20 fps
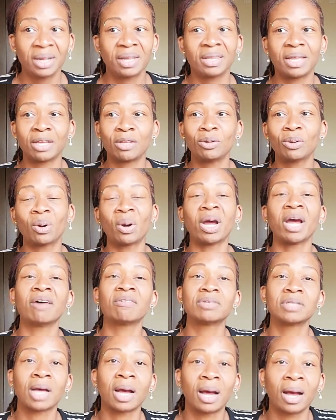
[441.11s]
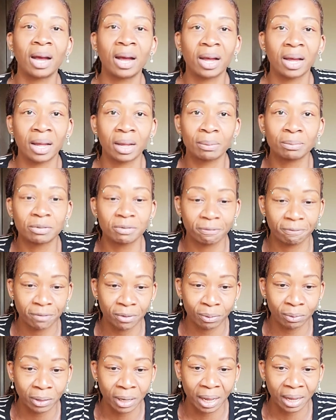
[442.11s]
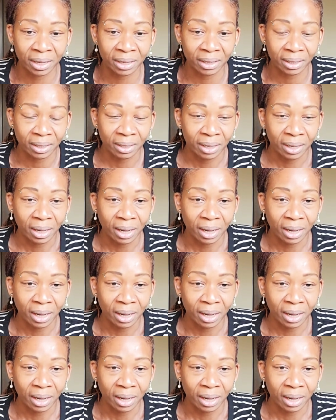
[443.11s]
that you don't have time to feel like